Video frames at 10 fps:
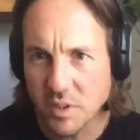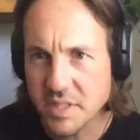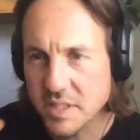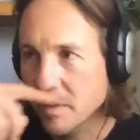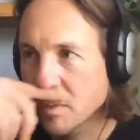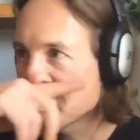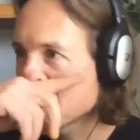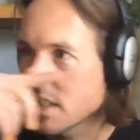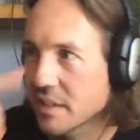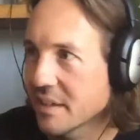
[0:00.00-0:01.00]
know. What's the
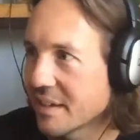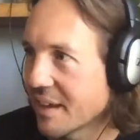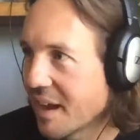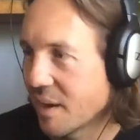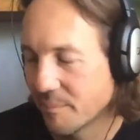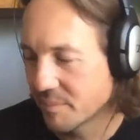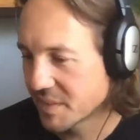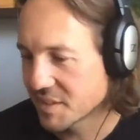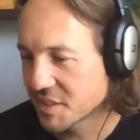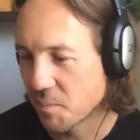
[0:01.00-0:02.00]
what's the keeps the
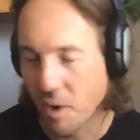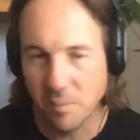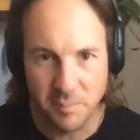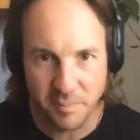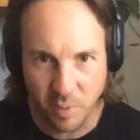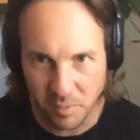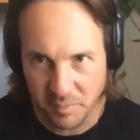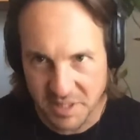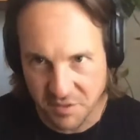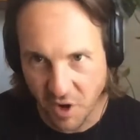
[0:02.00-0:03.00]
radiation um, out? As so well. the problem
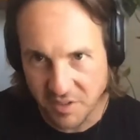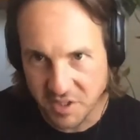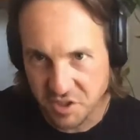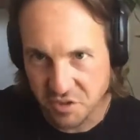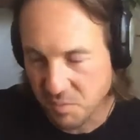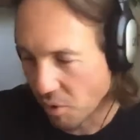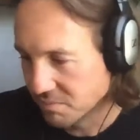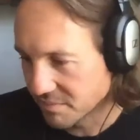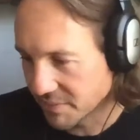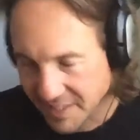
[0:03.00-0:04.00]
problem is the virus is too
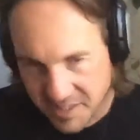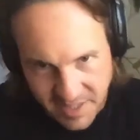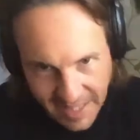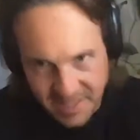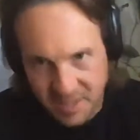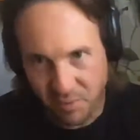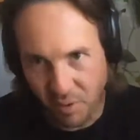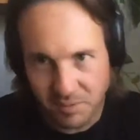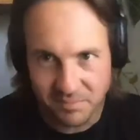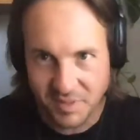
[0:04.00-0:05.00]
small. That's that's the
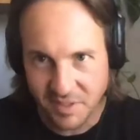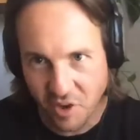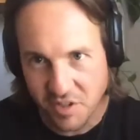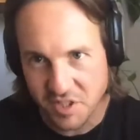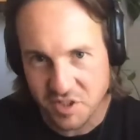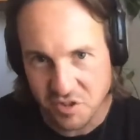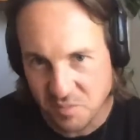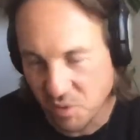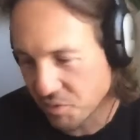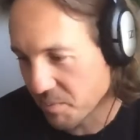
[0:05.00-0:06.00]
problem. The virus is
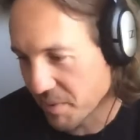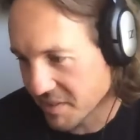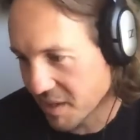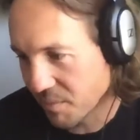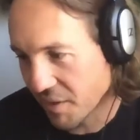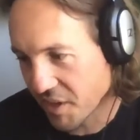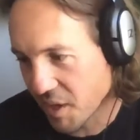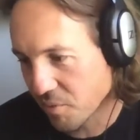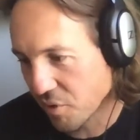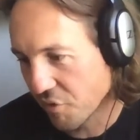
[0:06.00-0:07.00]
too small to be picked up by
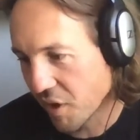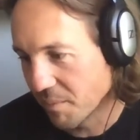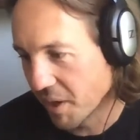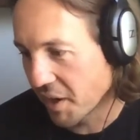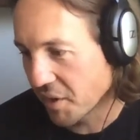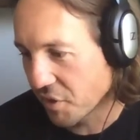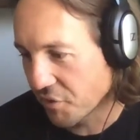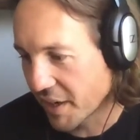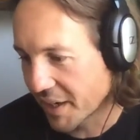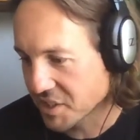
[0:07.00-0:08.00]
the air purifier. But I don't
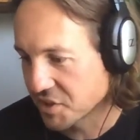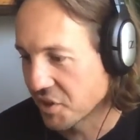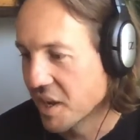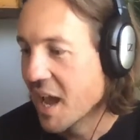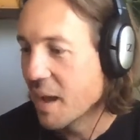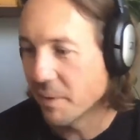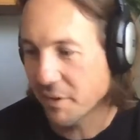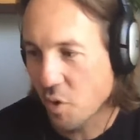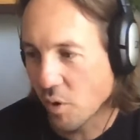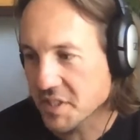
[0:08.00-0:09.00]
know if that actually do.
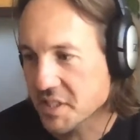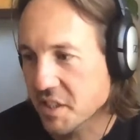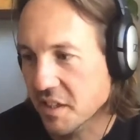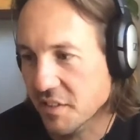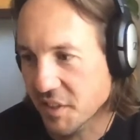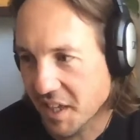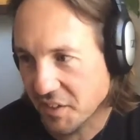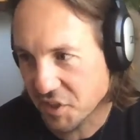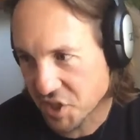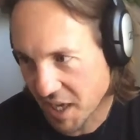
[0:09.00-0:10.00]
But of course, the the
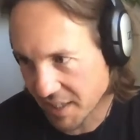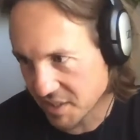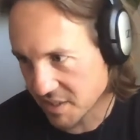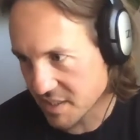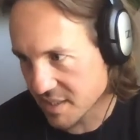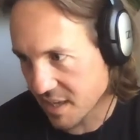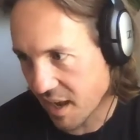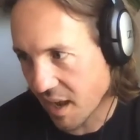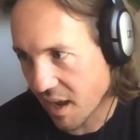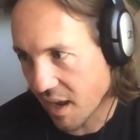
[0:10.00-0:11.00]
king of the
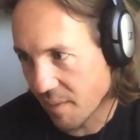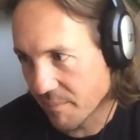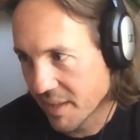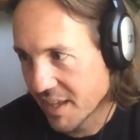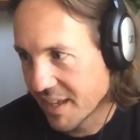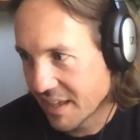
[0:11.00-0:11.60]
charlatans. Um,